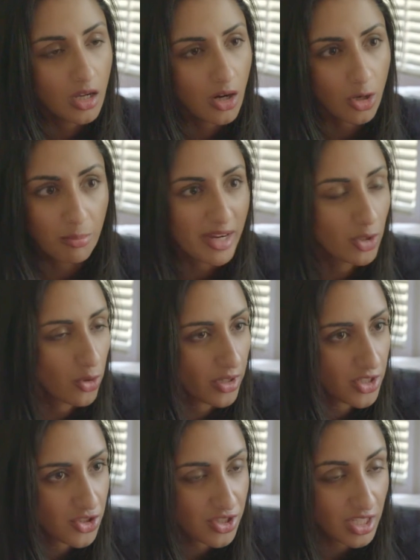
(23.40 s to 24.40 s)
Are
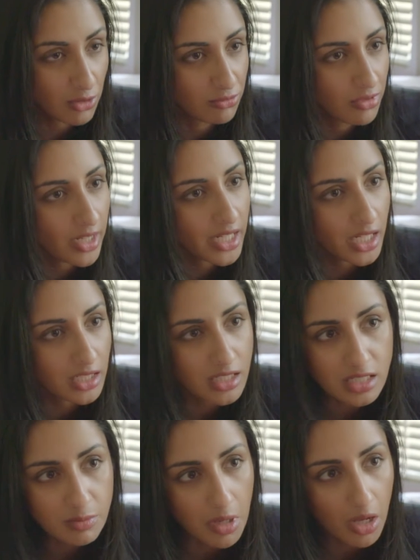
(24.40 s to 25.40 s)
minorities just like running into
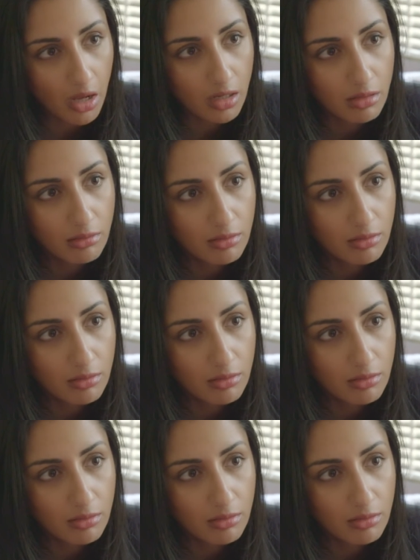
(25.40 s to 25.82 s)
smog?